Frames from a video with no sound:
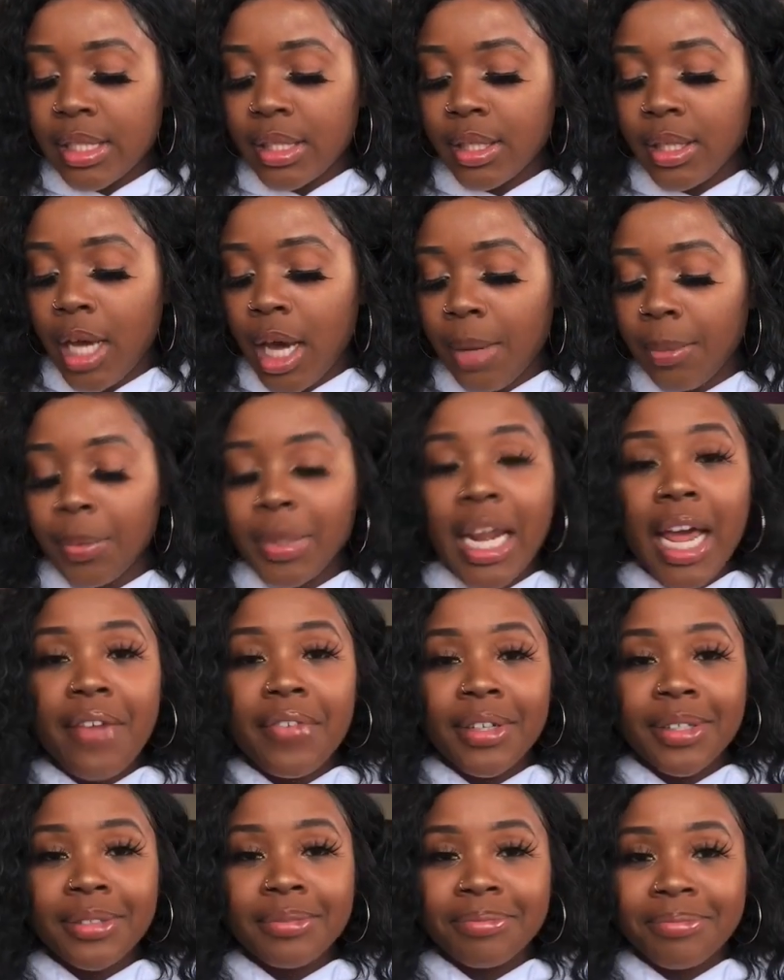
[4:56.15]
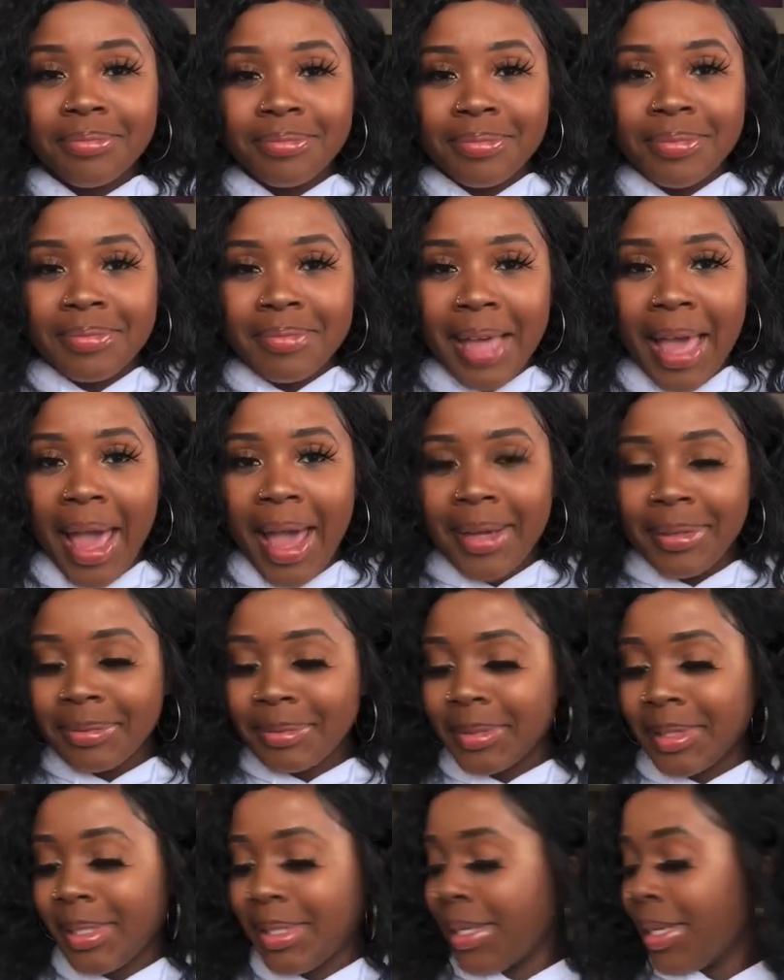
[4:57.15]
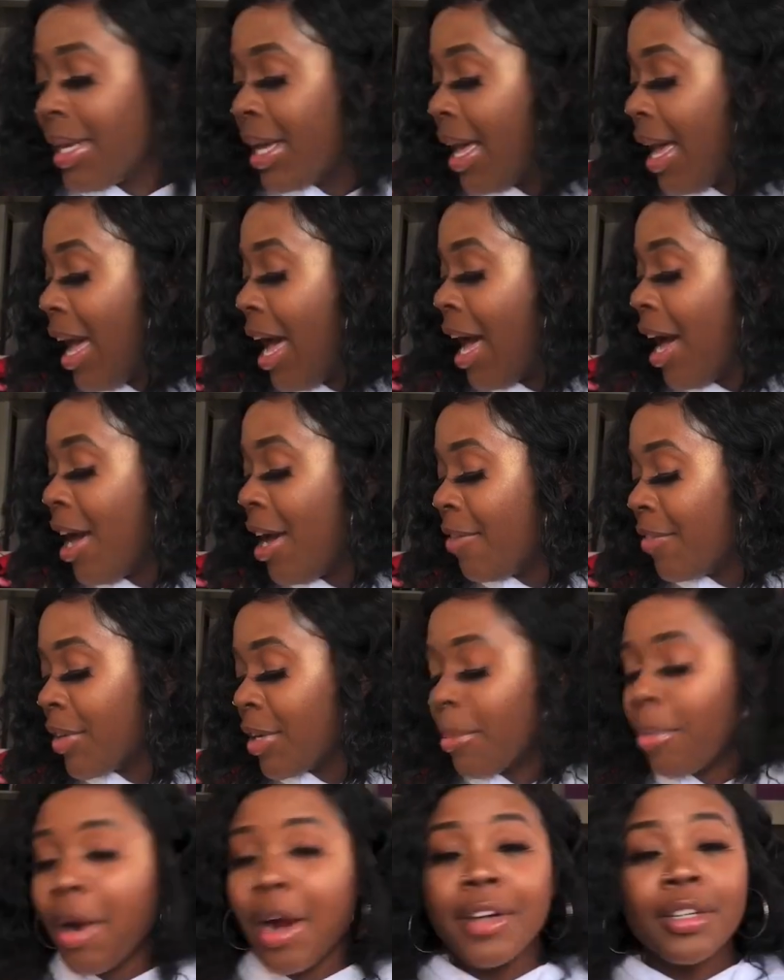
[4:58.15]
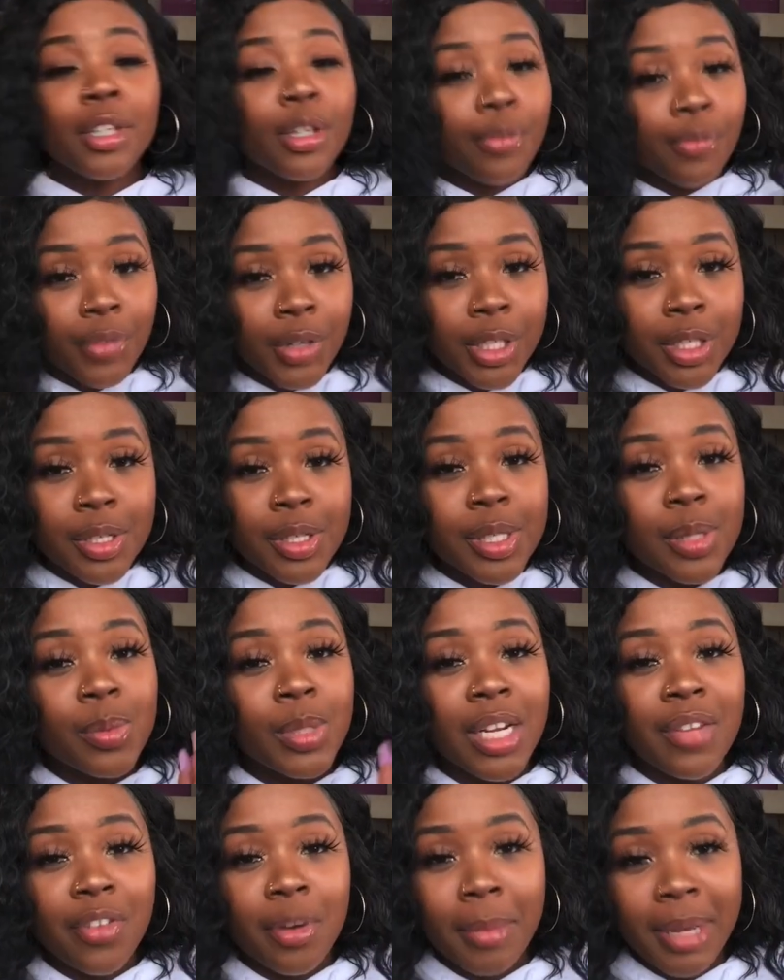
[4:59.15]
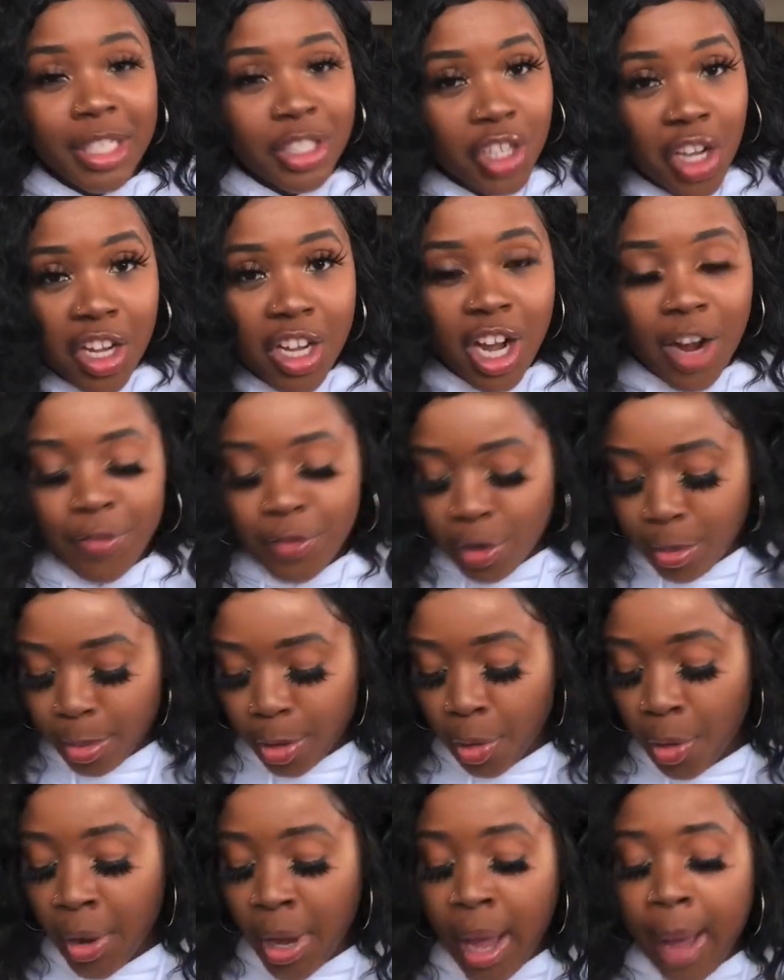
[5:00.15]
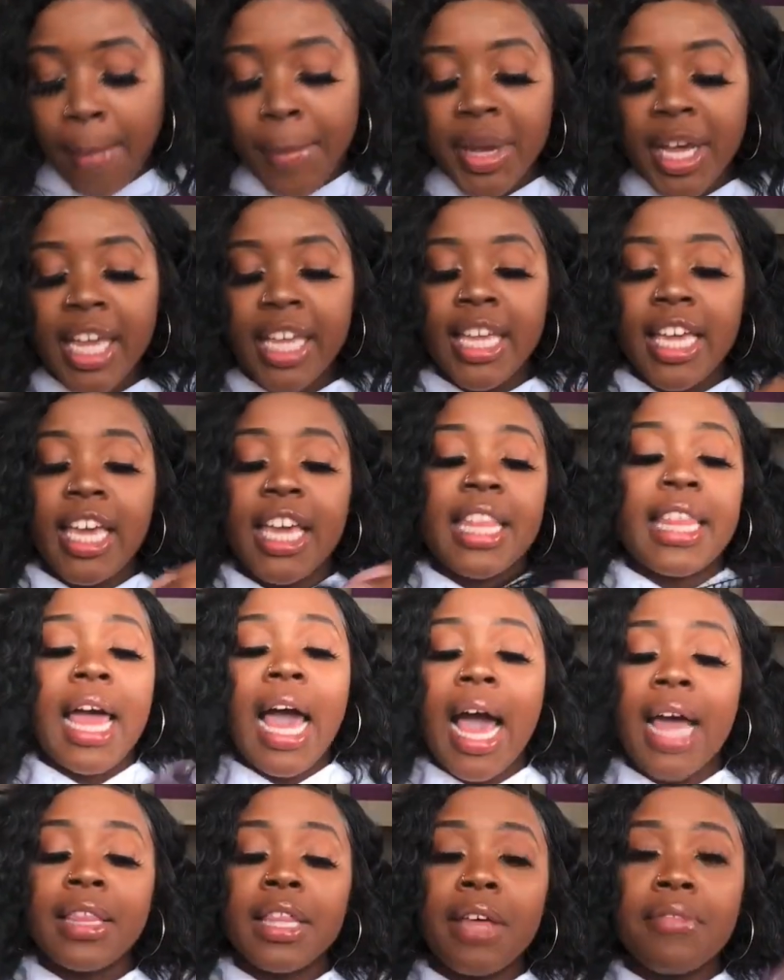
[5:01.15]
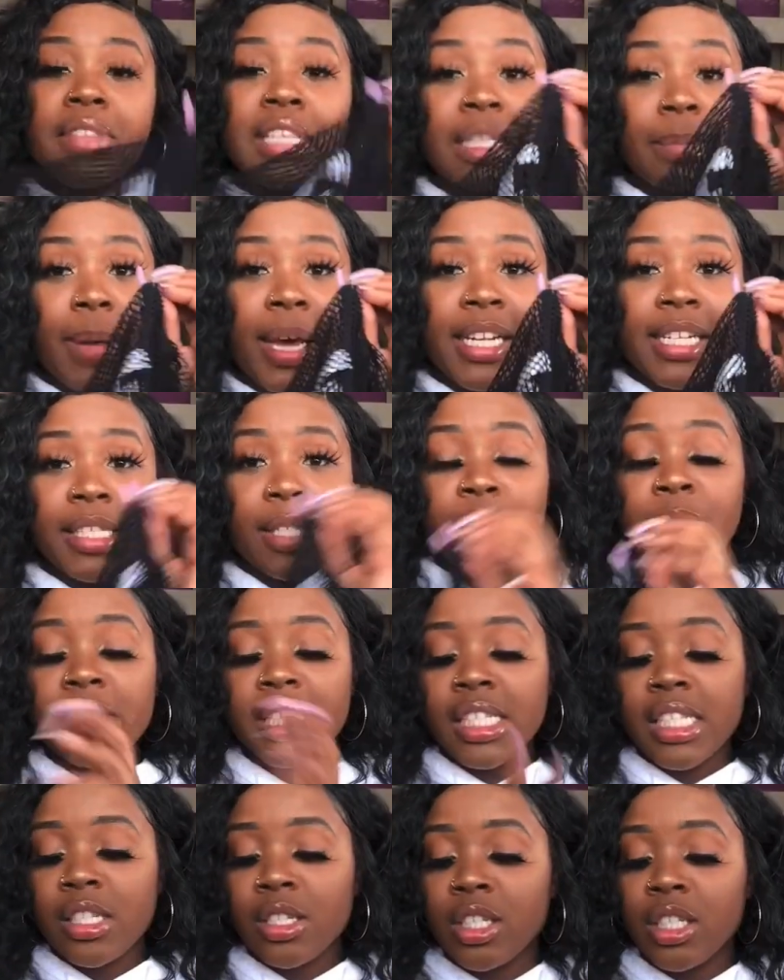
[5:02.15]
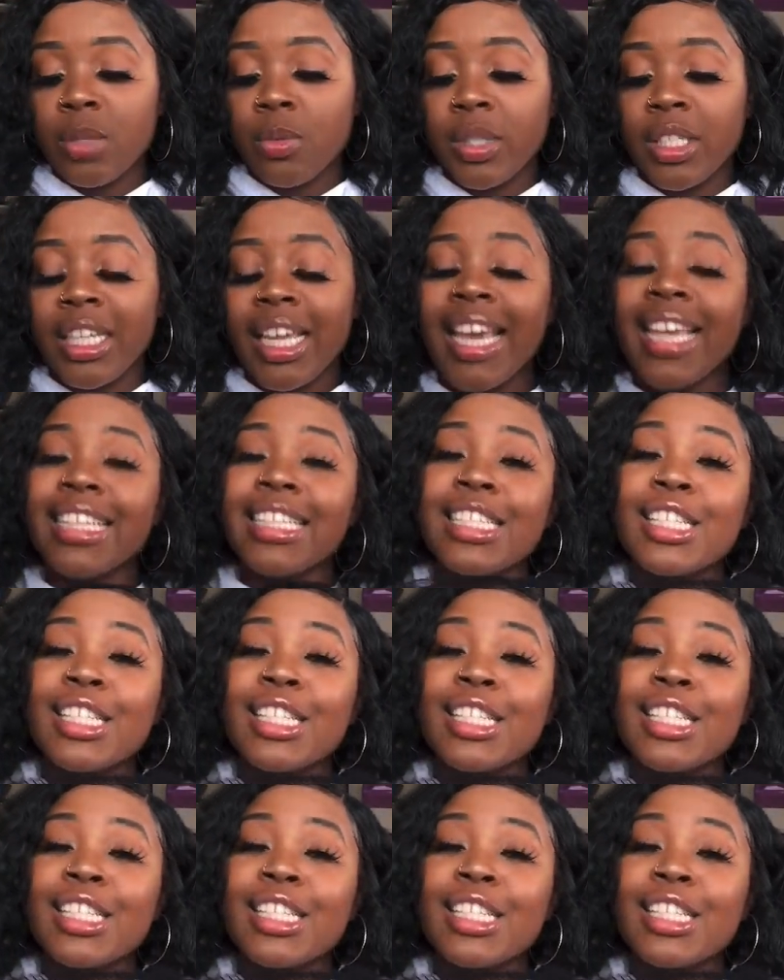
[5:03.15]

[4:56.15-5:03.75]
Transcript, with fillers: Yeah, whatever. Hey, however your partner feels, whatever makes y'all comfortable. But yeah, I love this bodysuit. This is a good one, and it's